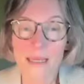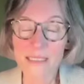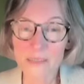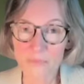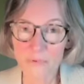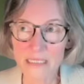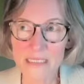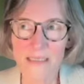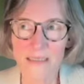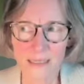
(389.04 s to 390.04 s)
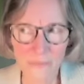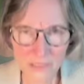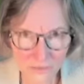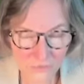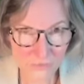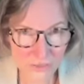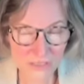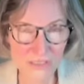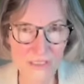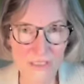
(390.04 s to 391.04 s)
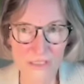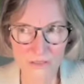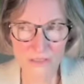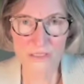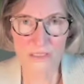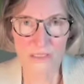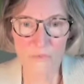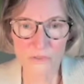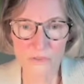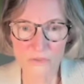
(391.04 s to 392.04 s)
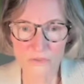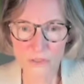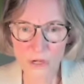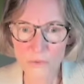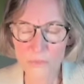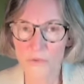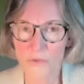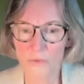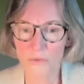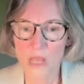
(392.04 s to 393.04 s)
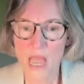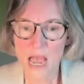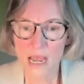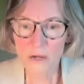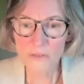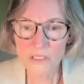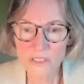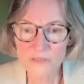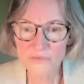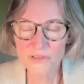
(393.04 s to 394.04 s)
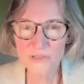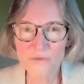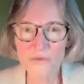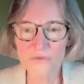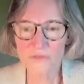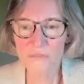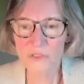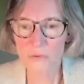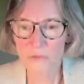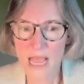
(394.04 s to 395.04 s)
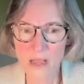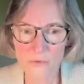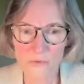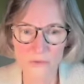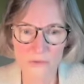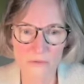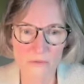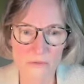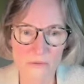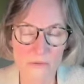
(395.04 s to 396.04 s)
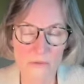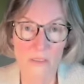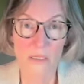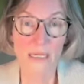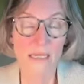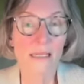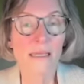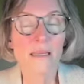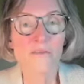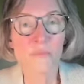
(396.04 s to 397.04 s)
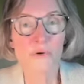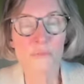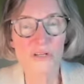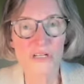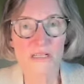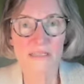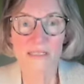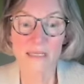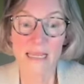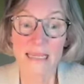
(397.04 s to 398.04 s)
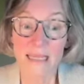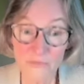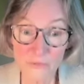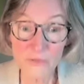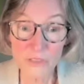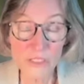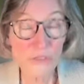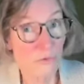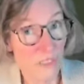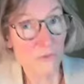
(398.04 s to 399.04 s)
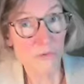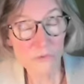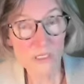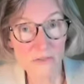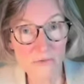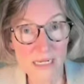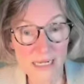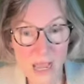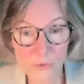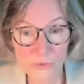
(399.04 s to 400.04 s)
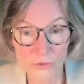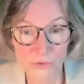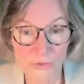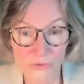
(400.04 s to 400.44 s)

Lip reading: Expressing, "I'm interested in understanding what's going on with you. How does it feel to scream so loud?" And then give them permission, say, "If you need to, you can cry louder."